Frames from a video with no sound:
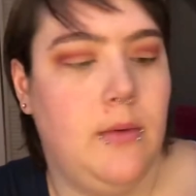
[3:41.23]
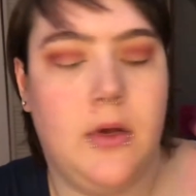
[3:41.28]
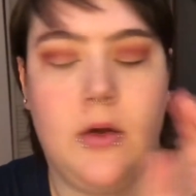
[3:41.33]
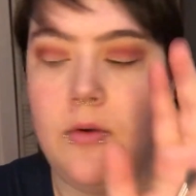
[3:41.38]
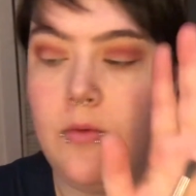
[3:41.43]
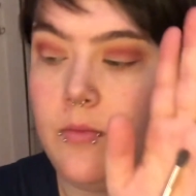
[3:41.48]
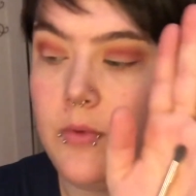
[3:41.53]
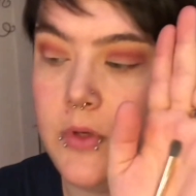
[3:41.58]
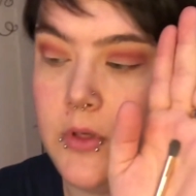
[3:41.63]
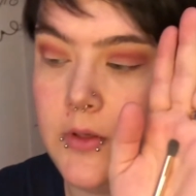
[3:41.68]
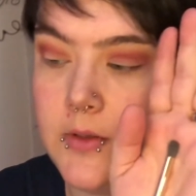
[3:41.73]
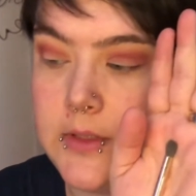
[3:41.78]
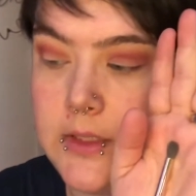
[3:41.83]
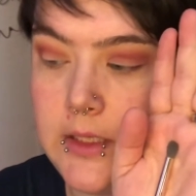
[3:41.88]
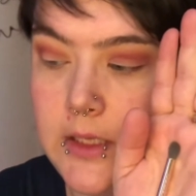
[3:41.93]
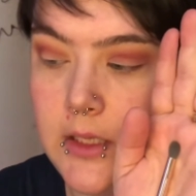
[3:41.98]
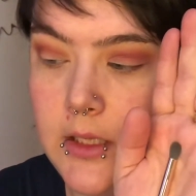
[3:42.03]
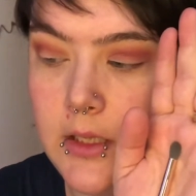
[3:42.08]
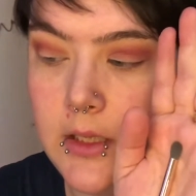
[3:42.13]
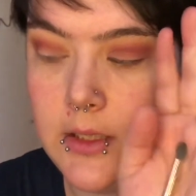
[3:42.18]
We'll use
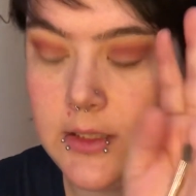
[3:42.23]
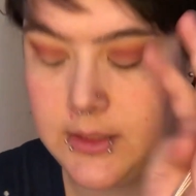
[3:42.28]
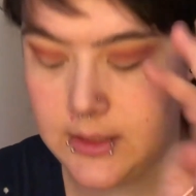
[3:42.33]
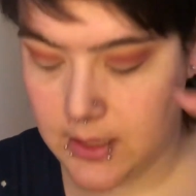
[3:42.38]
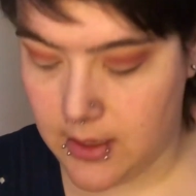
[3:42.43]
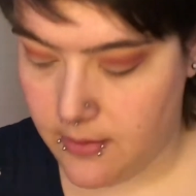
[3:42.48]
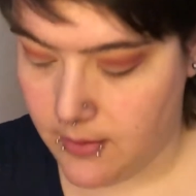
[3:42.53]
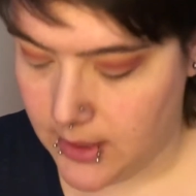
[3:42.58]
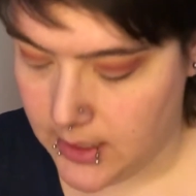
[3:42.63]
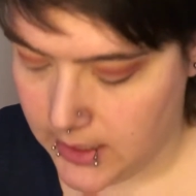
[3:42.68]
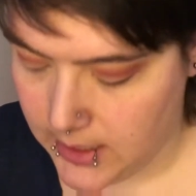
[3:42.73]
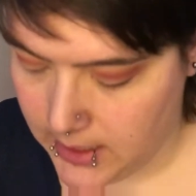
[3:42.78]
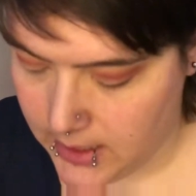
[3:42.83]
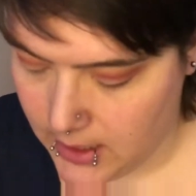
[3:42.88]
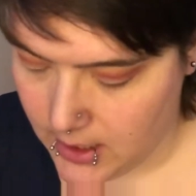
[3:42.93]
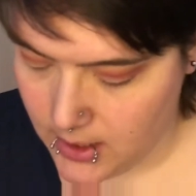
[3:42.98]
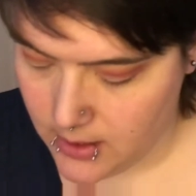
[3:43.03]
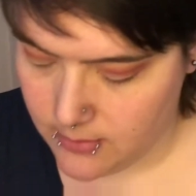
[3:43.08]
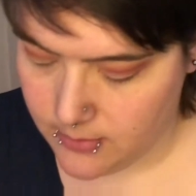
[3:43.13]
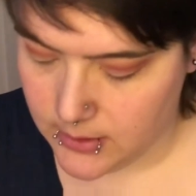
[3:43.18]
this guy right here.
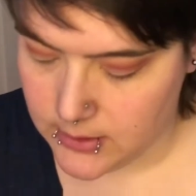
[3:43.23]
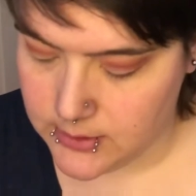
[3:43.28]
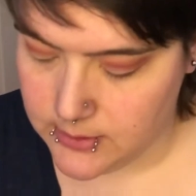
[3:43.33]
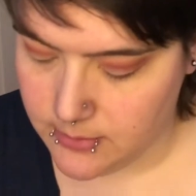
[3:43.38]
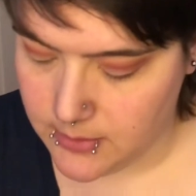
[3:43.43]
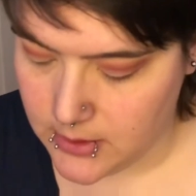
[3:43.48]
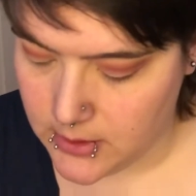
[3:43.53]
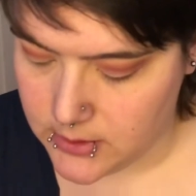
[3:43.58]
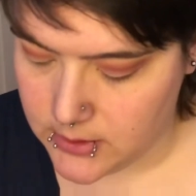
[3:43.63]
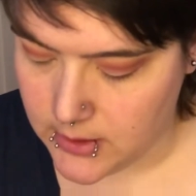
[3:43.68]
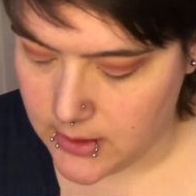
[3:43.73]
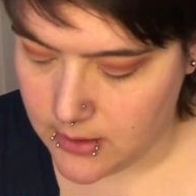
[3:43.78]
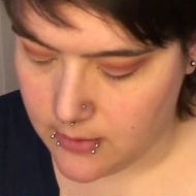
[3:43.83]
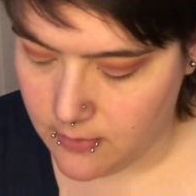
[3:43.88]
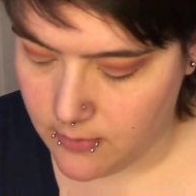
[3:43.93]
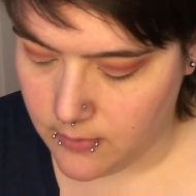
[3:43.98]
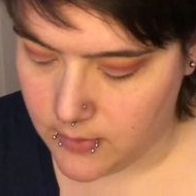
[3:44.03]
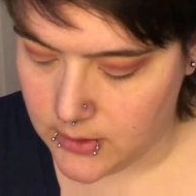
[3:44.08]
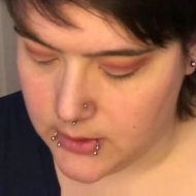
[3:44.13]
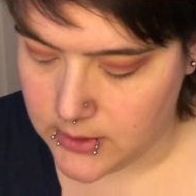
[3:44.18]
I'm gonna dip into that
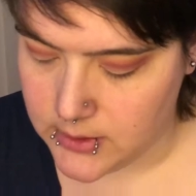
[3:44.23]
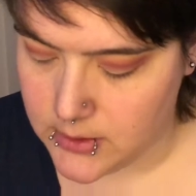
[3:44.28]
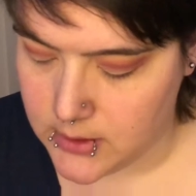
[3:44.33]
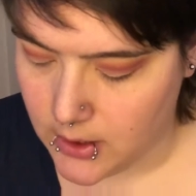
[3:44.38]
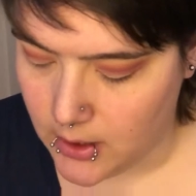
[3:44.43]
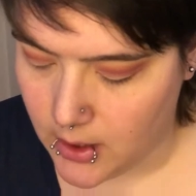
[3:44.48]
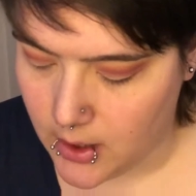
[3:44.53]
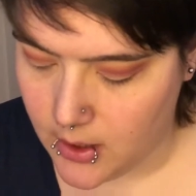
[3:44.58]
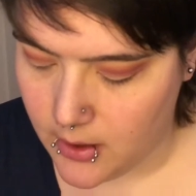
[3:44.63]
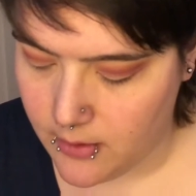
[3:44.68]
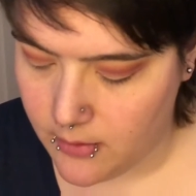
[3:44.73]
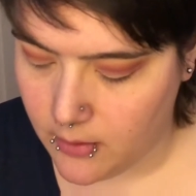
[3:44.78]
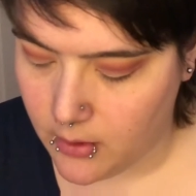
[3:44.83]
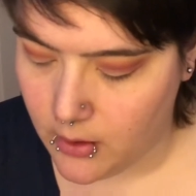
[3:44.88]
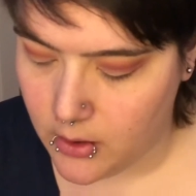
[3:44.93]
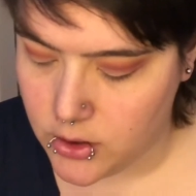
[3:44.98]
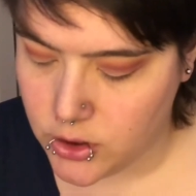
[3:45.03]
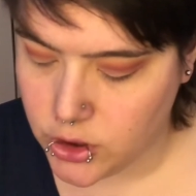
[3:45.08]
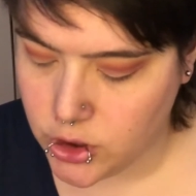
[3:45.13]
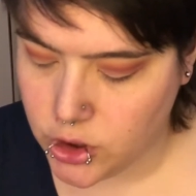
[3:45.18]
really dark
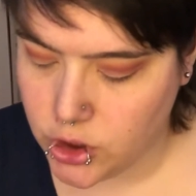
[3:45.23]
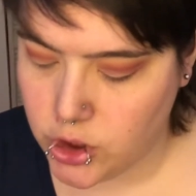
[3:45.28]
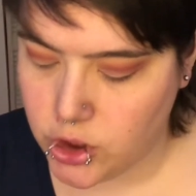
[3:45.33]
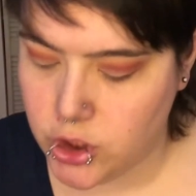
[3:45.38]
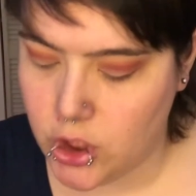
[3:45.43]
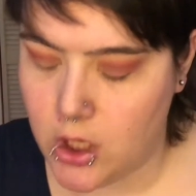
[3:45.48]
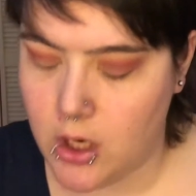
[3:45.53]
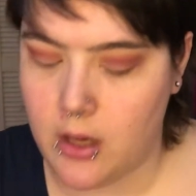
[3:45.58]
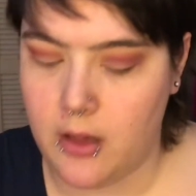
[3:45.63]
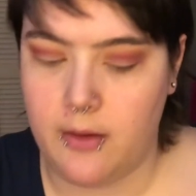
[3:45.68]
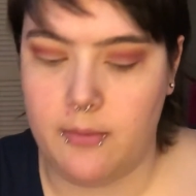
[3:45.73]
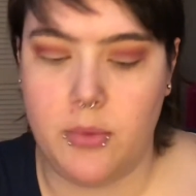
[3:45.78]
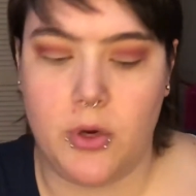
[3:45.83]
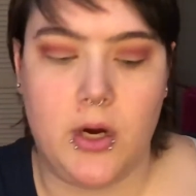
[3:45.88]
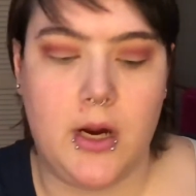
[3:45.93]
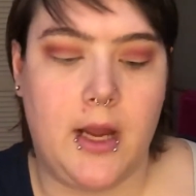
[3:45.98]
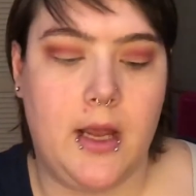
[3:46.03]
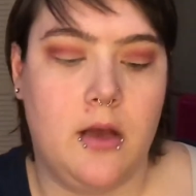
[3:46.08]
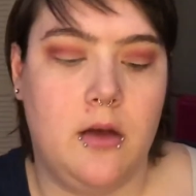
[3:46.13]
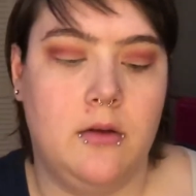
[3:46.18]
chocolate
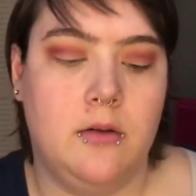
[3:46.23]
brown.